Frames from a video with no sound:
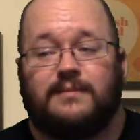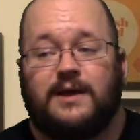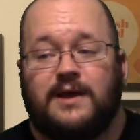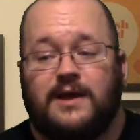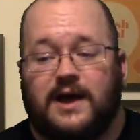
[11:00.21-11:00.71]

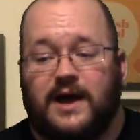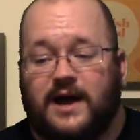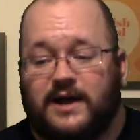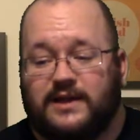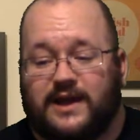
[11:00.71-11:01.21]
You
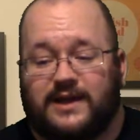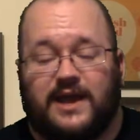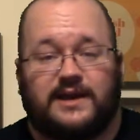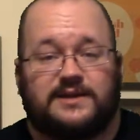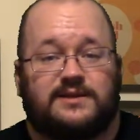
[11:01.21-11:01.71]
got
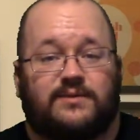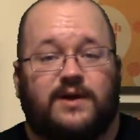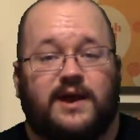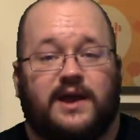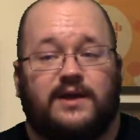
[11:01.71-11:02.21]
Candice
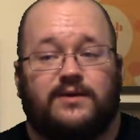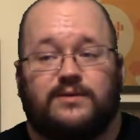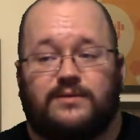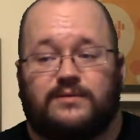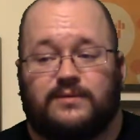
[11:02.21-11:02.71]
LeRae,
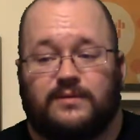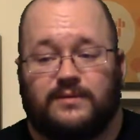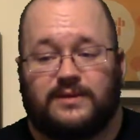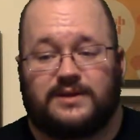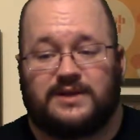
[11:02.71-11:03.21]
who
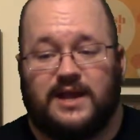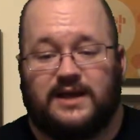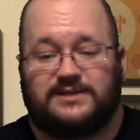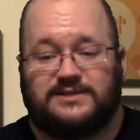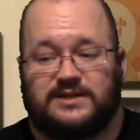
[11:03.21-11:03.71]

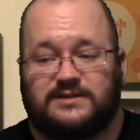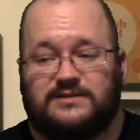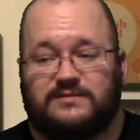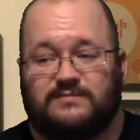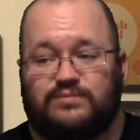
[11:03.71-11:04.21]
is just
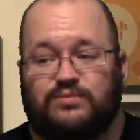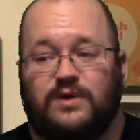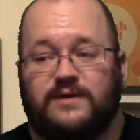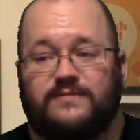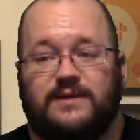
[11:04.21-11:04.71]

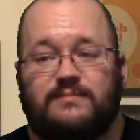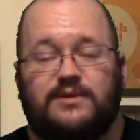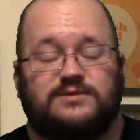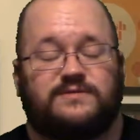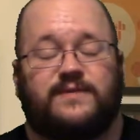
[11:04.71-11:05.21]
one of the
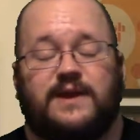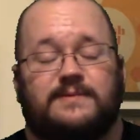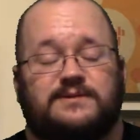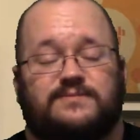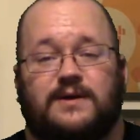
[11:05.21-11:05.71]
most
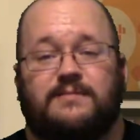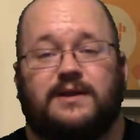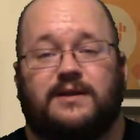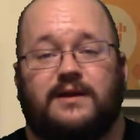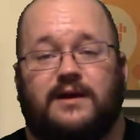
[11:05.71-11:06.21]
famous
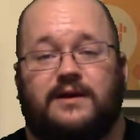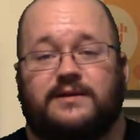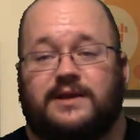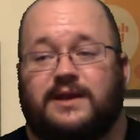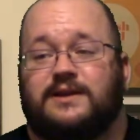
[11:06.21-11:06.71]
women
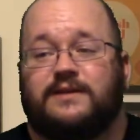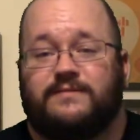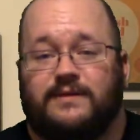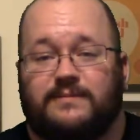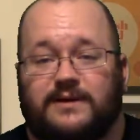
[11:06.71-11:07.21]
on the indie
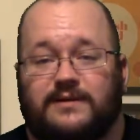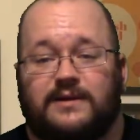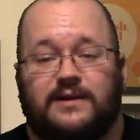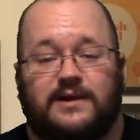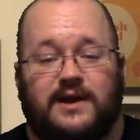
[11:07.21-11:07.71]
female
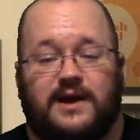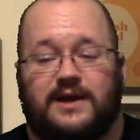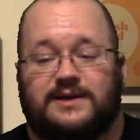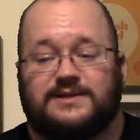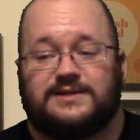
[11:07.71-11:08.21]

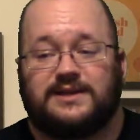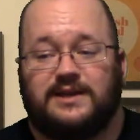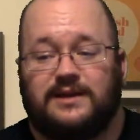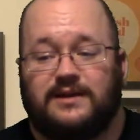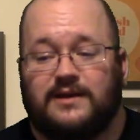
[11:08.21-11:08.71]

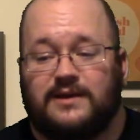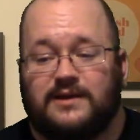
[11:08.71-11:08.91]
scene.